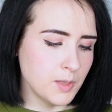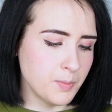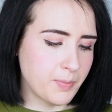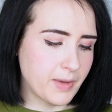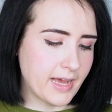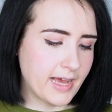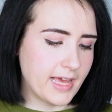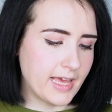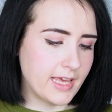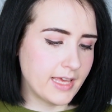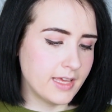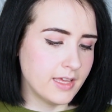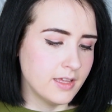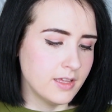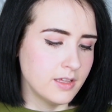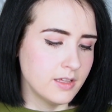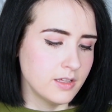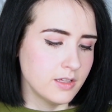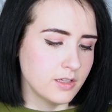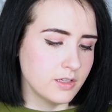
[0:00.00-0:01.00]
by
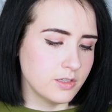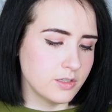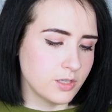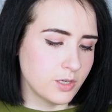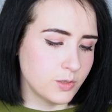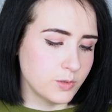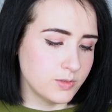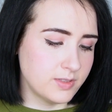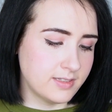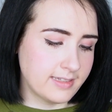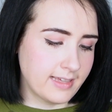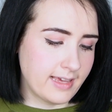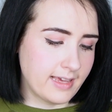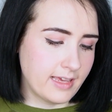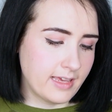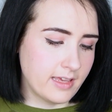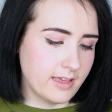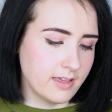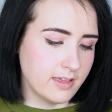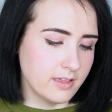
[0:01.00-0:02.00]

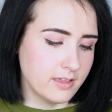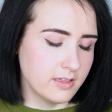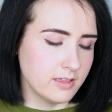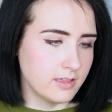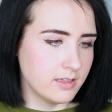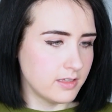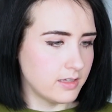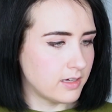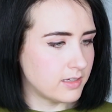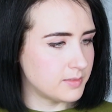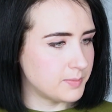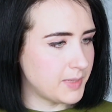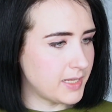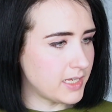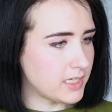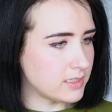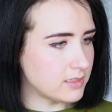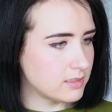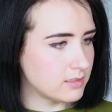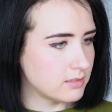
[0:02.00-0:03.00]
Kosei
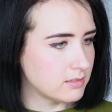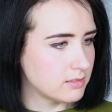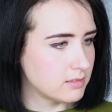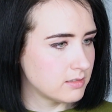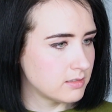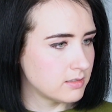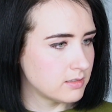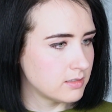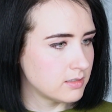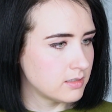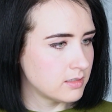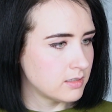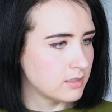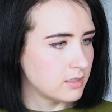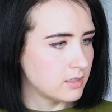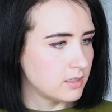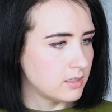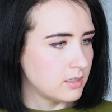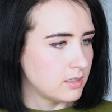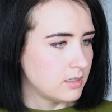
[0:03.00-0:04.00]
Cosmetics.
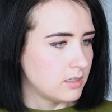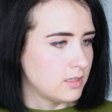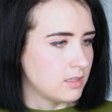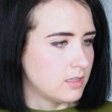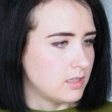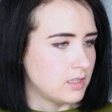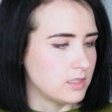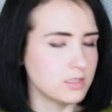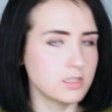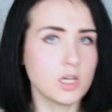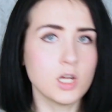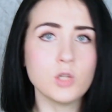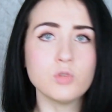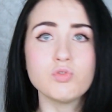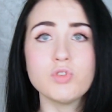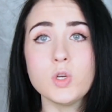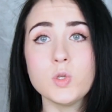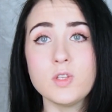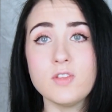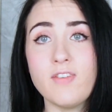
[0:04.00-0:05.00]
It's called
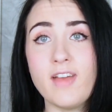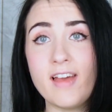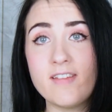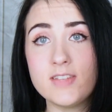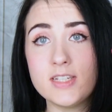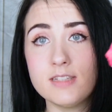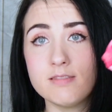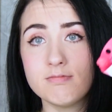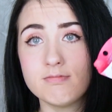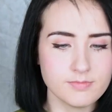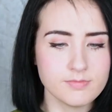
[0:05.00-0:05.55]
Rose of Heaven.